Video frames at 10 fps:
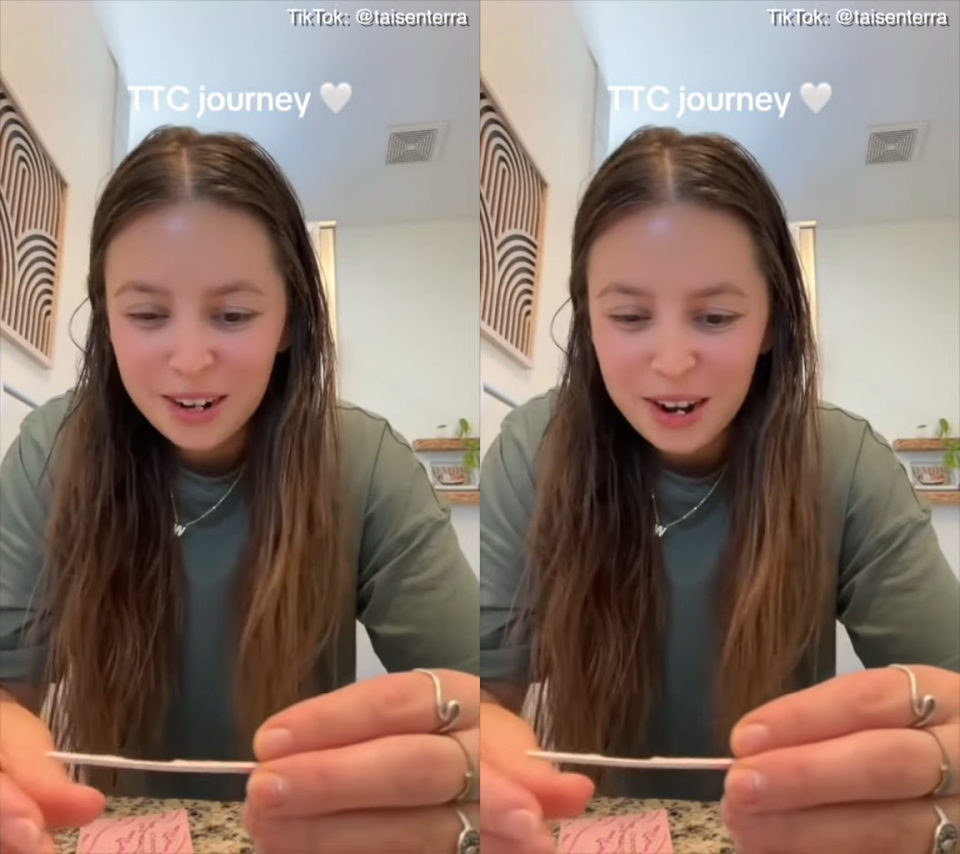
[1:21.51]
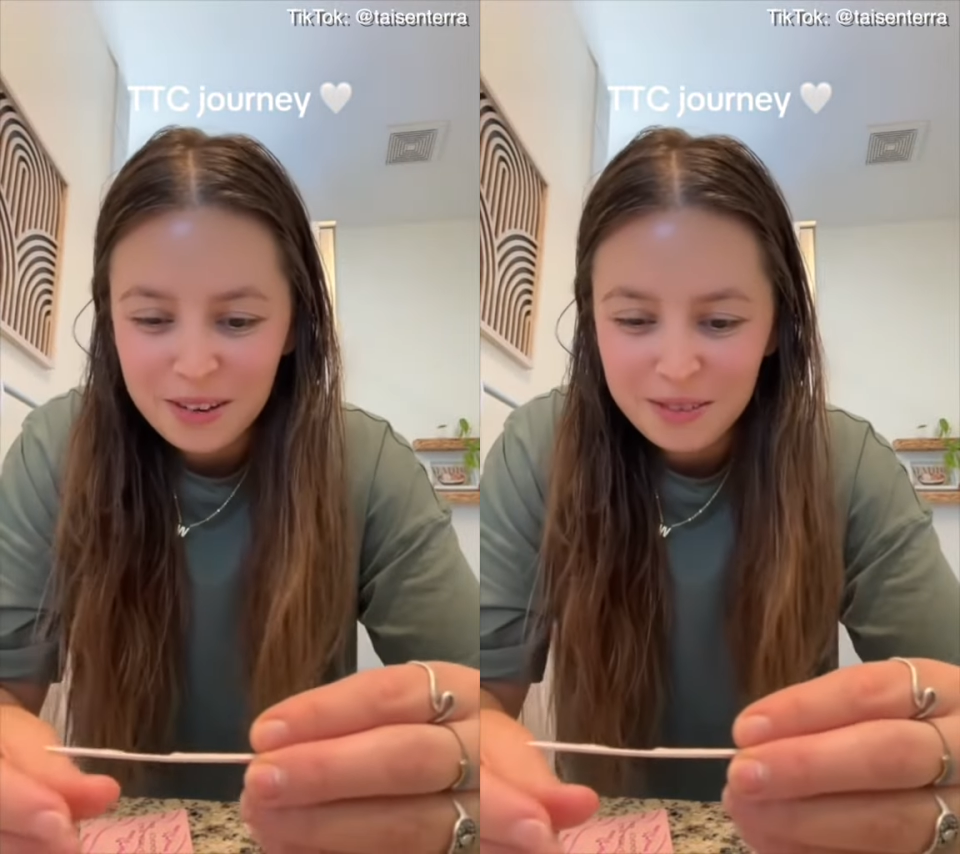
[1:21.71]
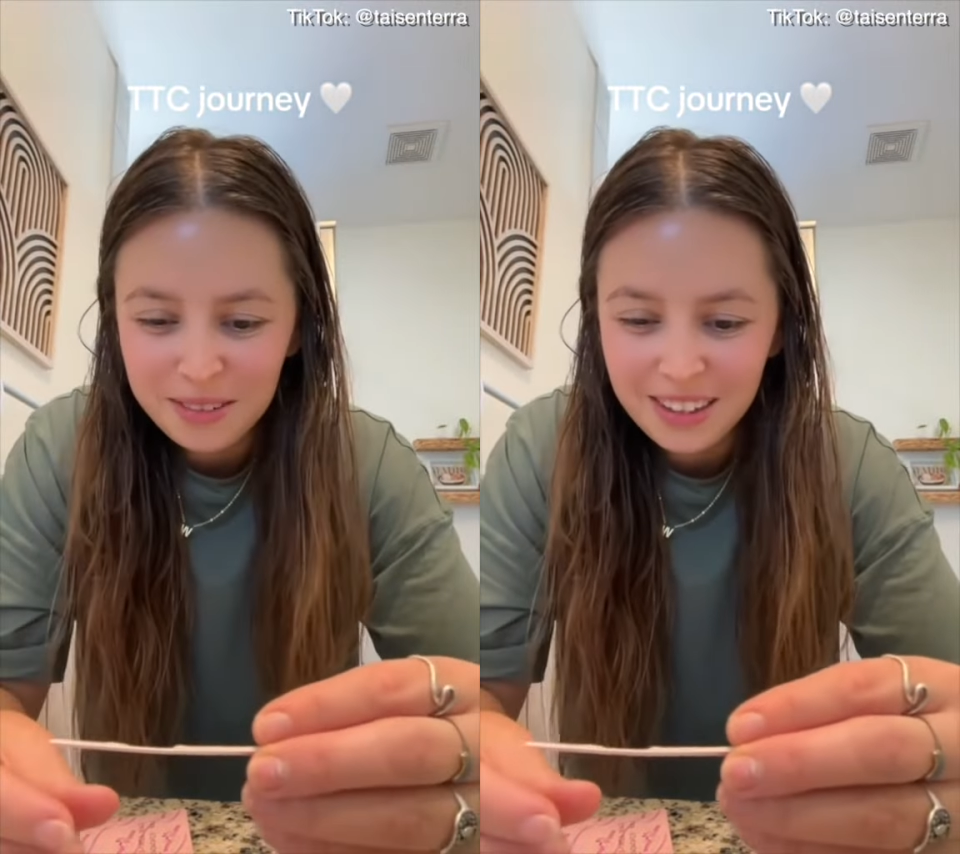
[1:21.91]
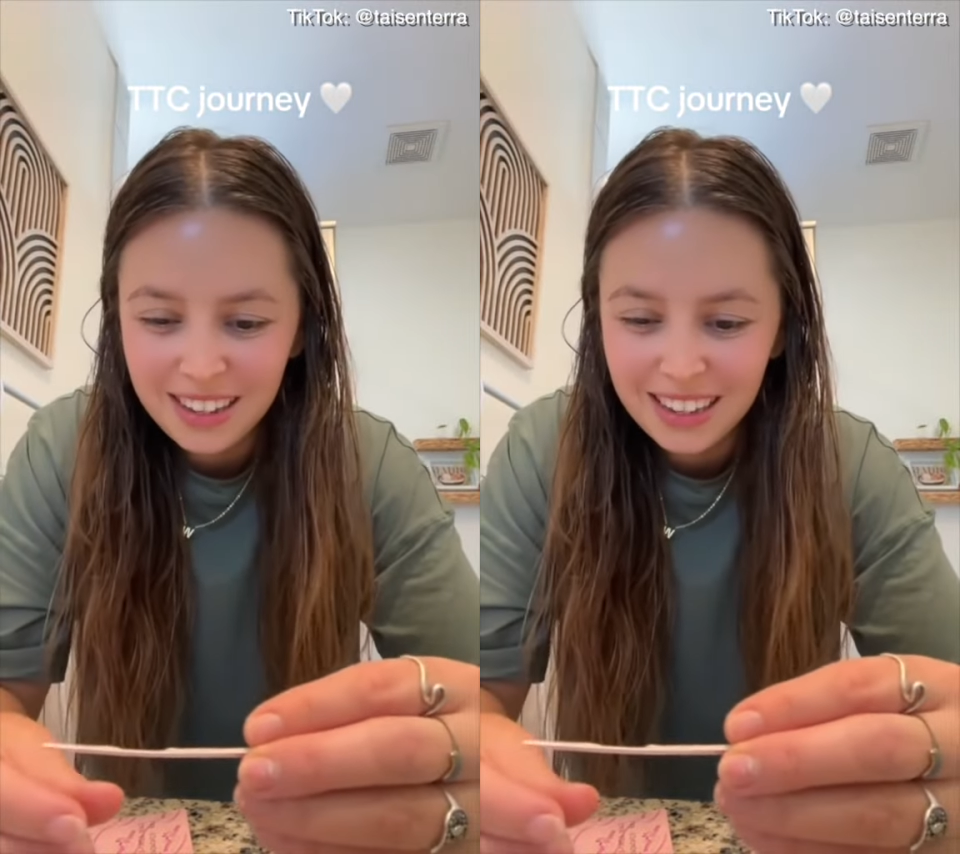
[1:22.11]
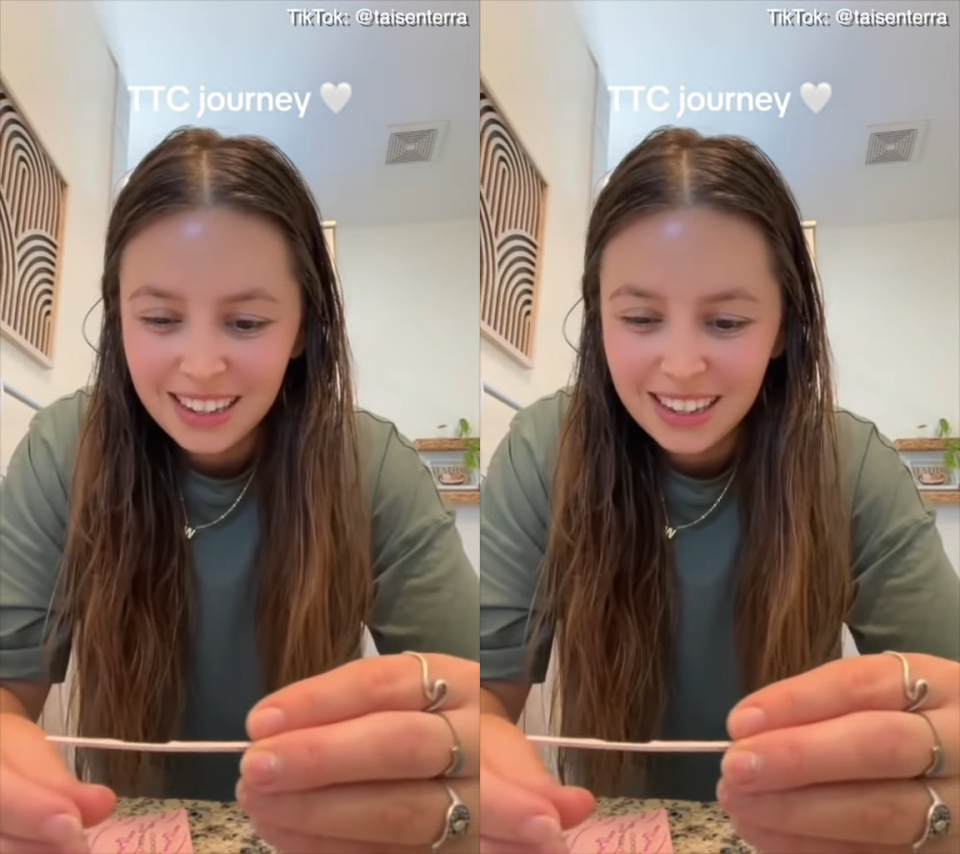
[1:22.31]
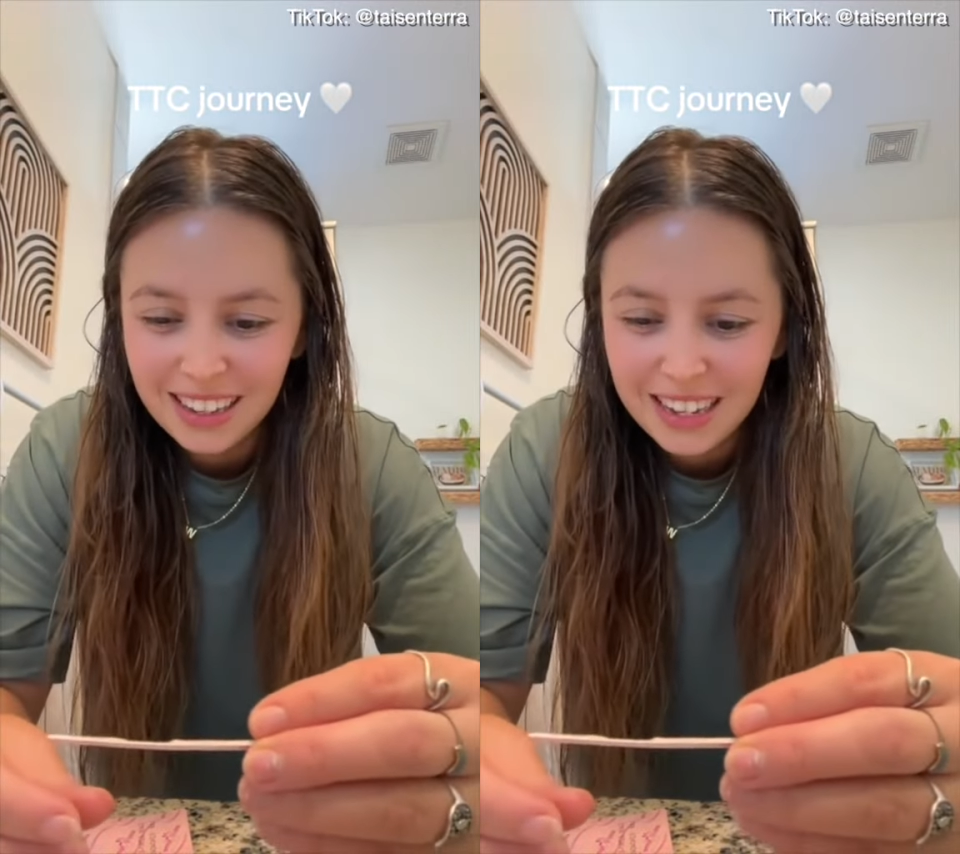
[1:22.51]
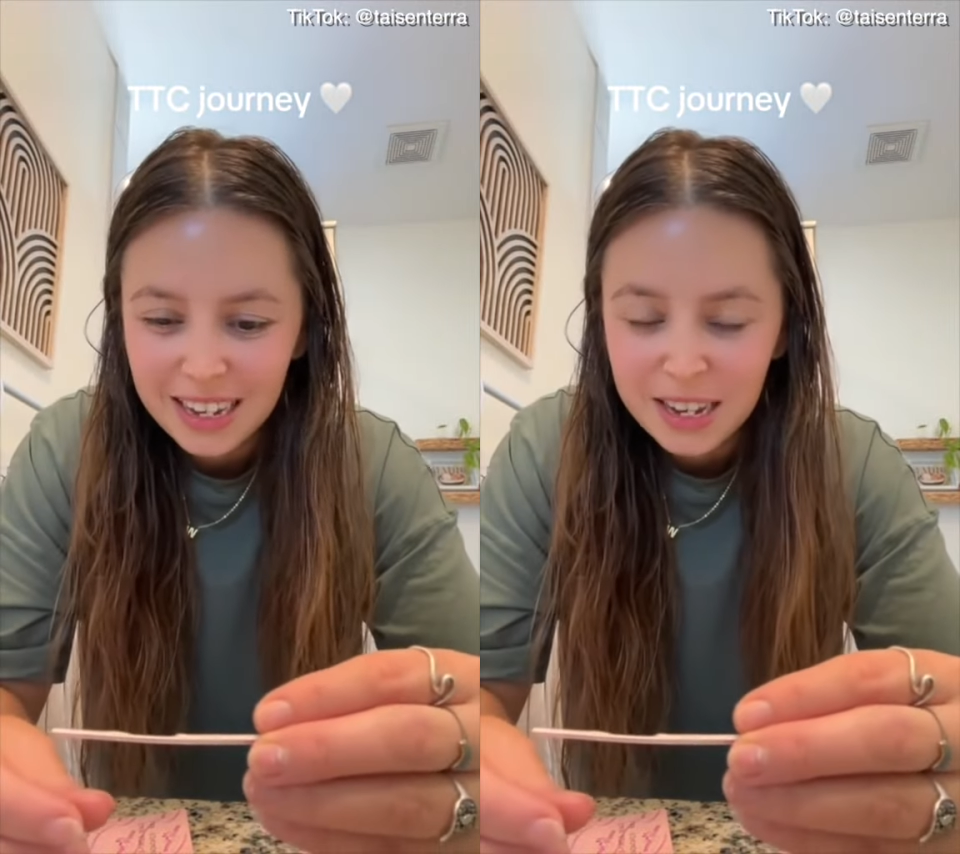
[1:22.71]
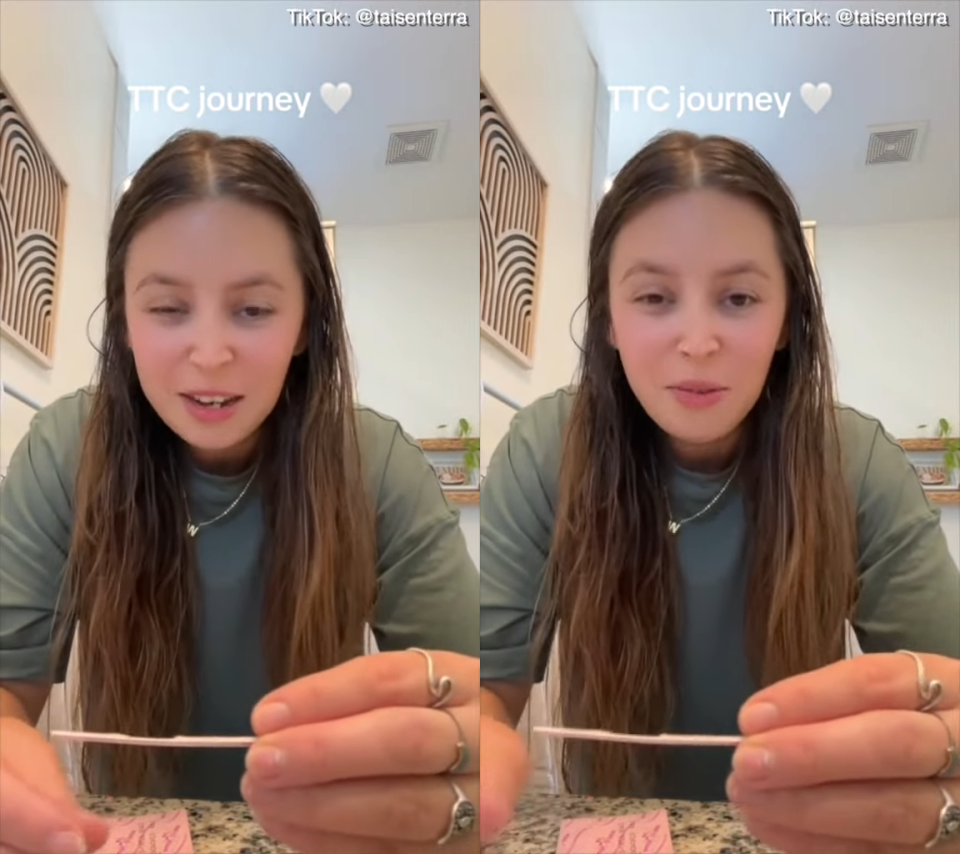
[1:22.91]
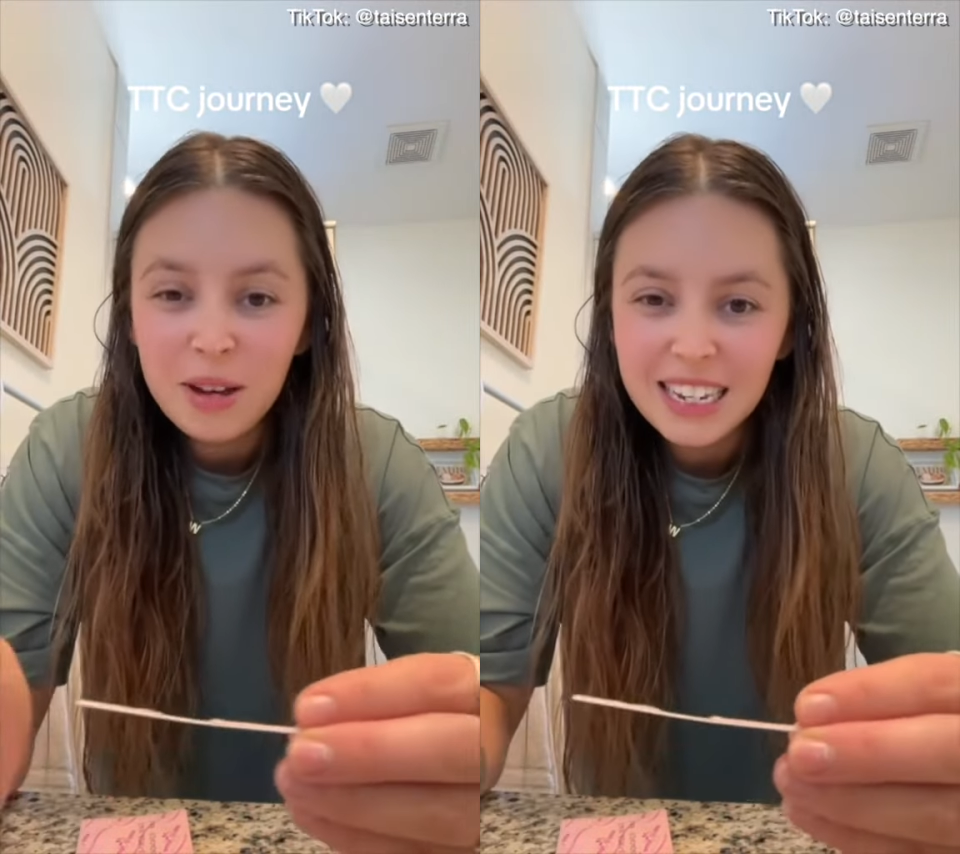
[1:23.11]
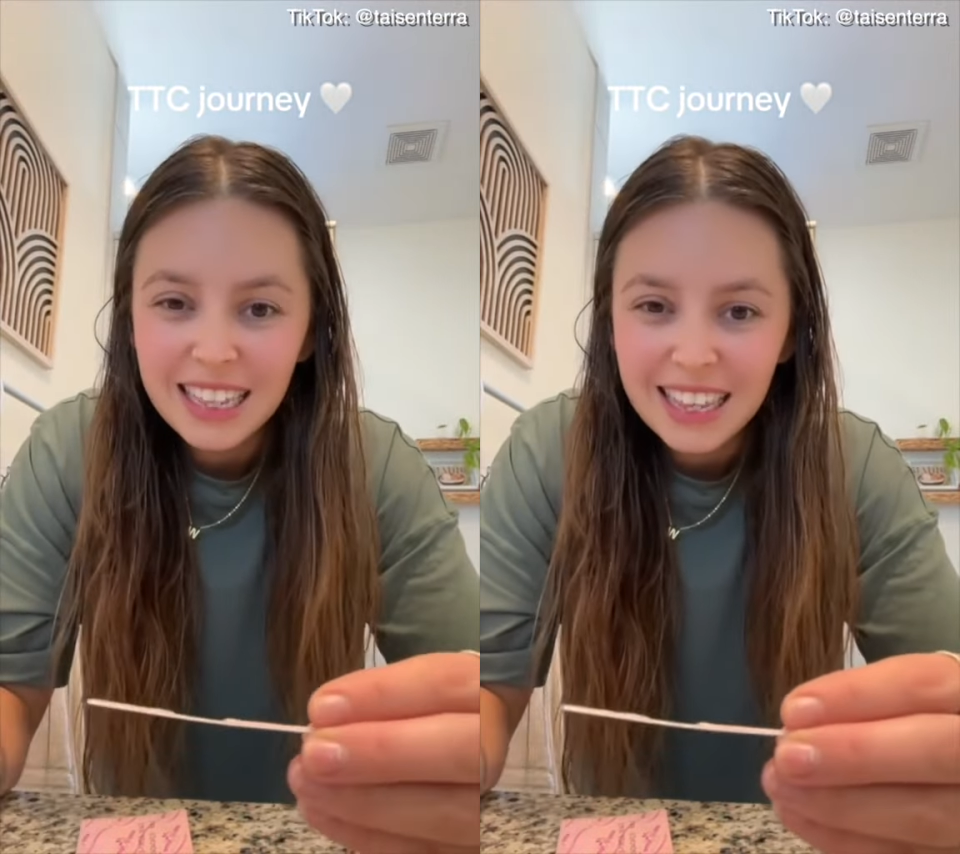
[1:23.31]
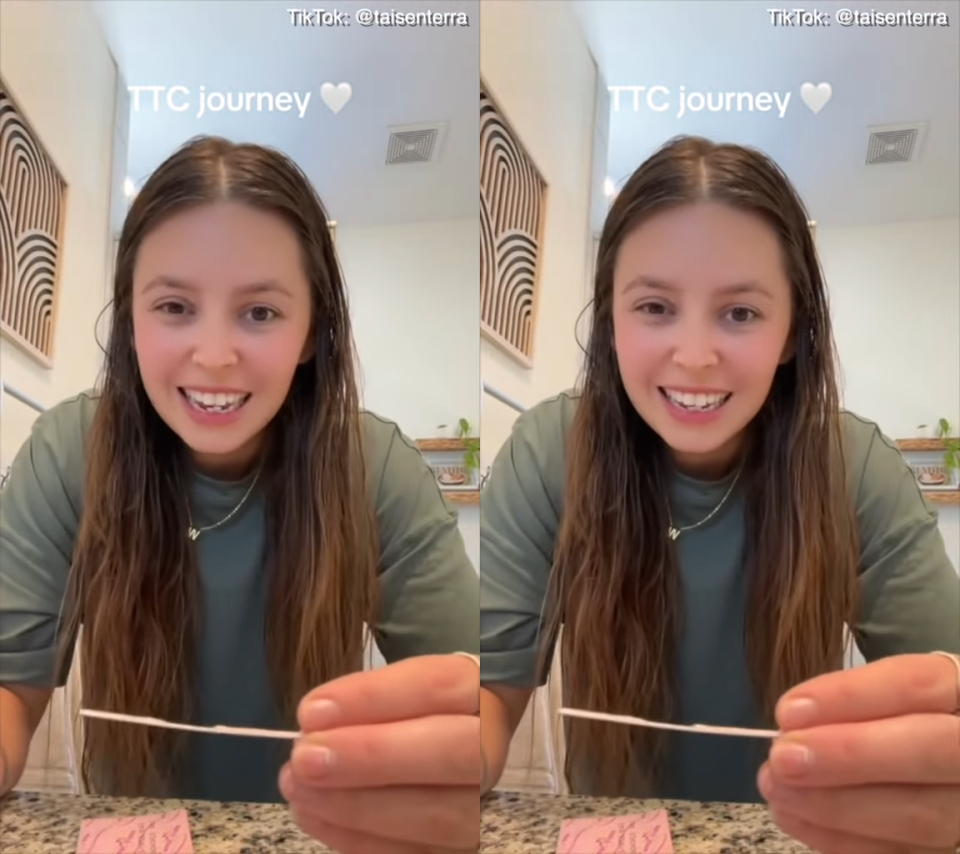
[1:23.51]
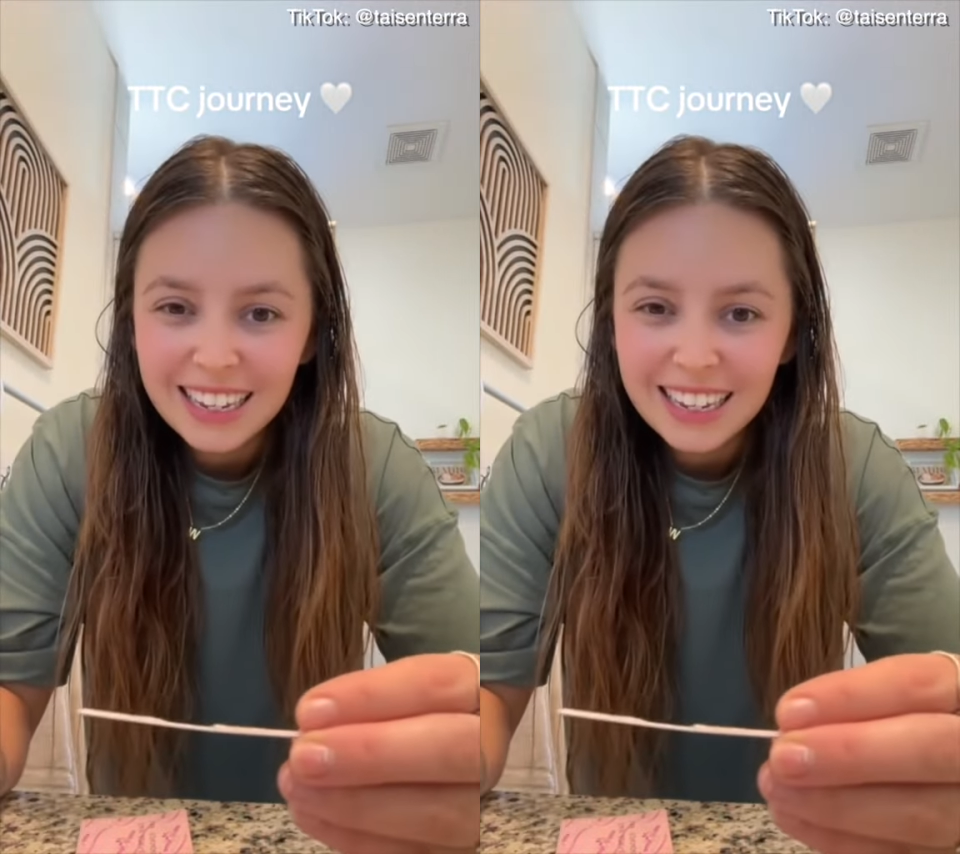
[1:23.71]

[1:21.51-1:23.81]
know what to think.